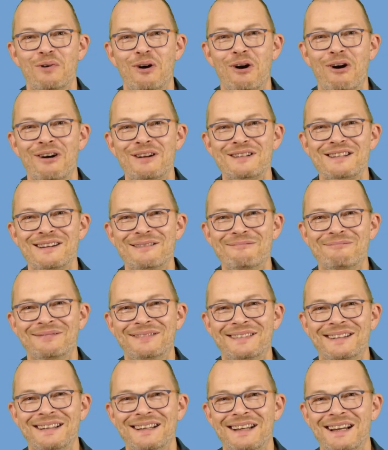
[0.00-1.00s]
Awesome.
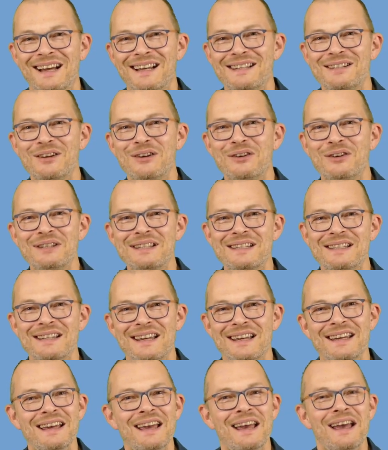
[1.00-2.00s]
As you could
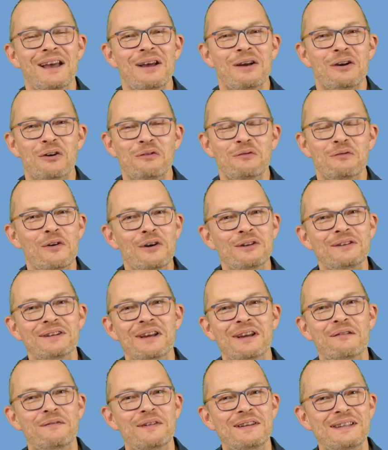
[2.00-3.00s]
see, converting
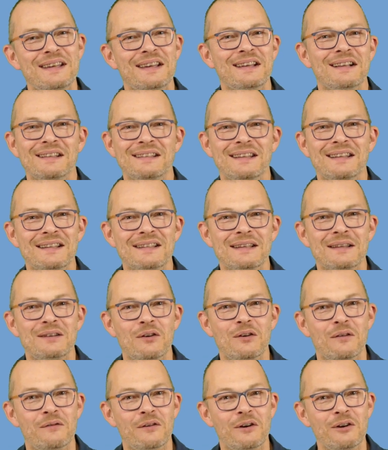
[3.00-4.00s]
a physical disk
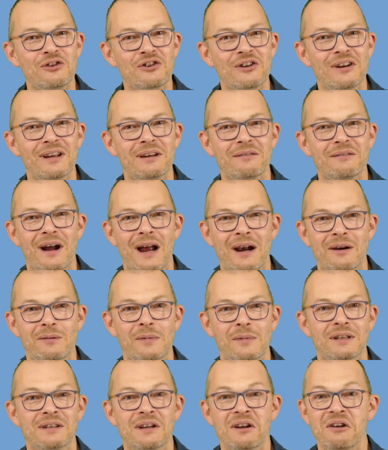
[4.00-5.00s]
to a virtual
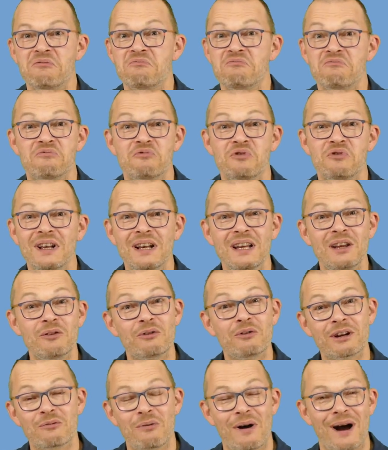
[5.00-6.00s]
environment really
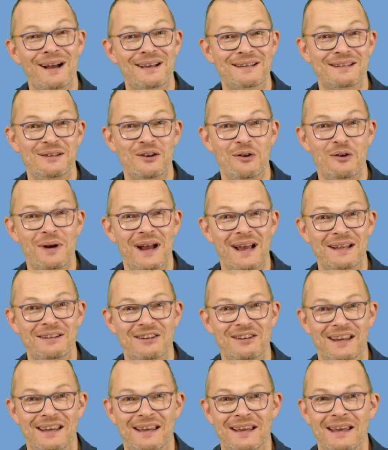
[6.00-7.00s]
requires no
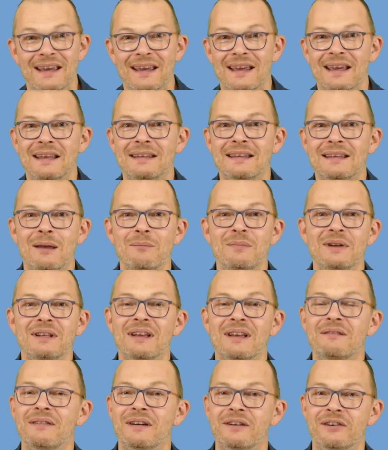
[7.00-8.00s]
magic. It can be
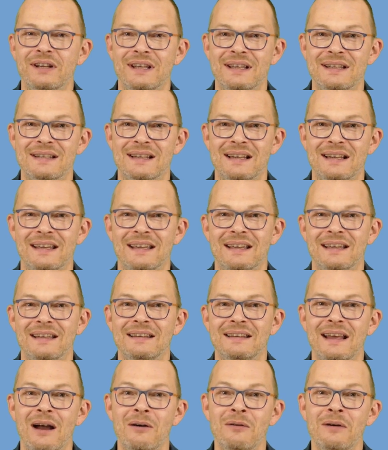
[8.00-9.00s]
done very easily.
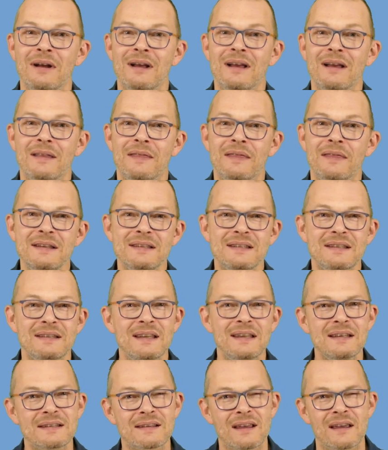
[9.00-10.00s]
Now, this
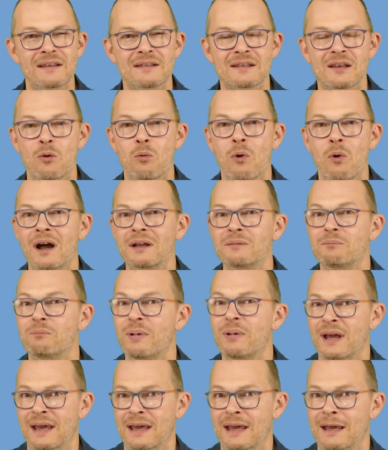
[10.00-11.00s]
disk is quite
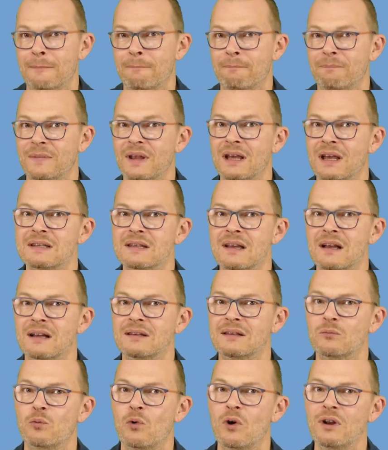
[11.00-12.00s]
big. It's
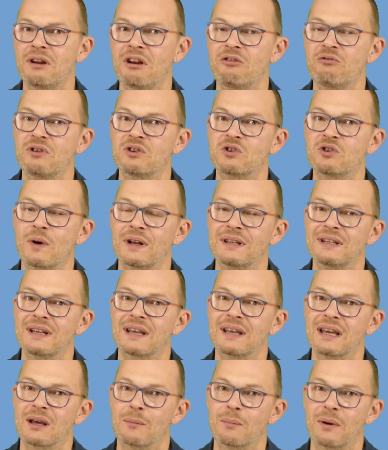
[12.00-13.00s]
got 120
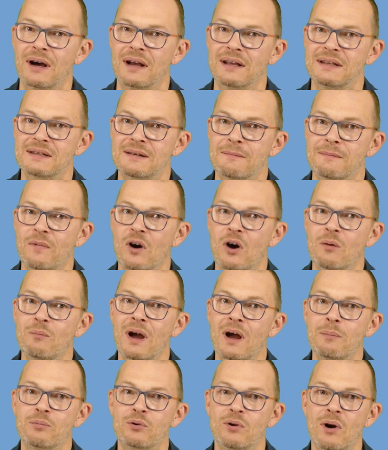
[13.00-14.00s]
gigabytes. On
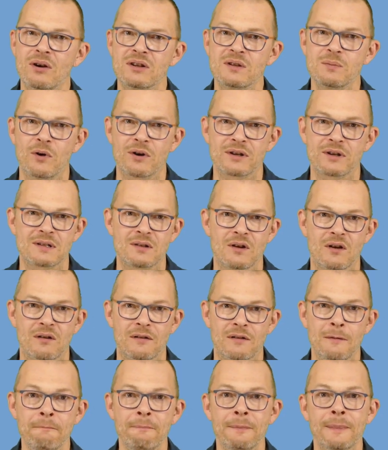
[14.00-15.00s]
my Proxmox
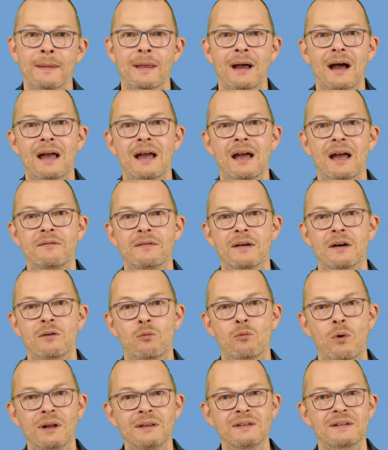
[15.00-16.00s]
server, I have a
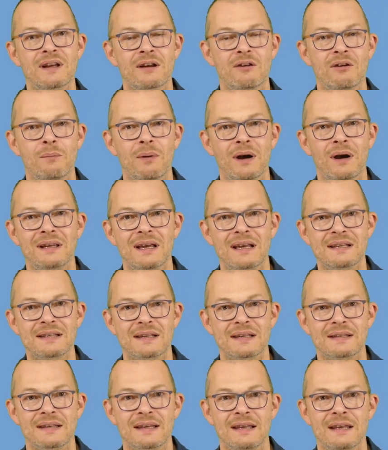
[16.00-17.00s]
1 TB
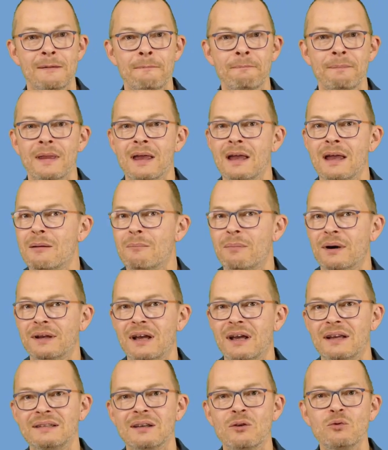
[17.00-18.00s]
SSD, but
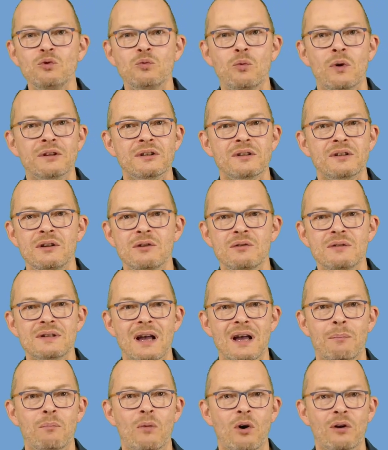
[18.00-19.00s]
I don't want to use
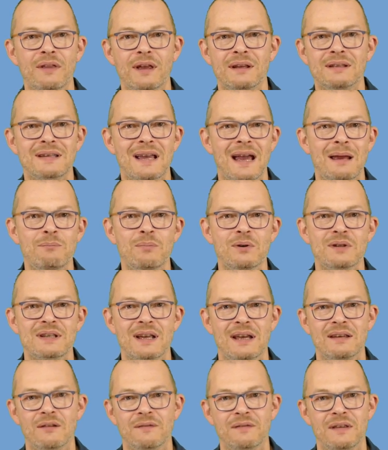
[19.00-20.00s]
up more than
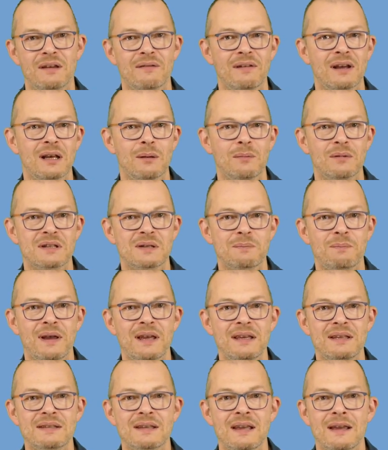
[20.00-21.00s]
10% of the available
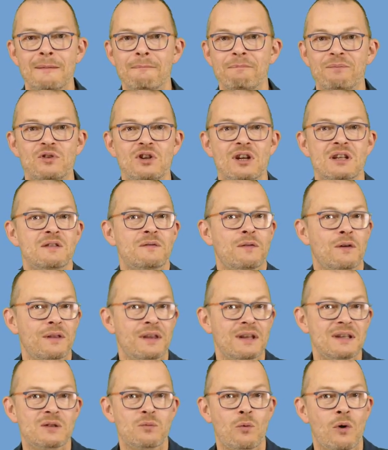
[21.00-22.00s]
space just for
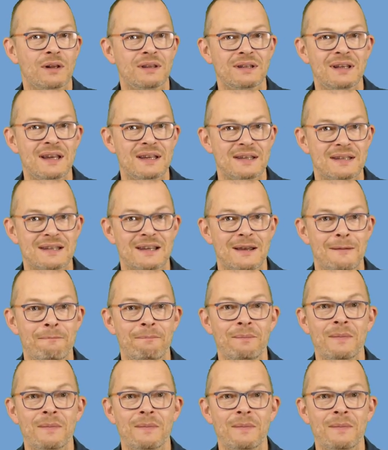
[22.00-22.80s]
this one disk.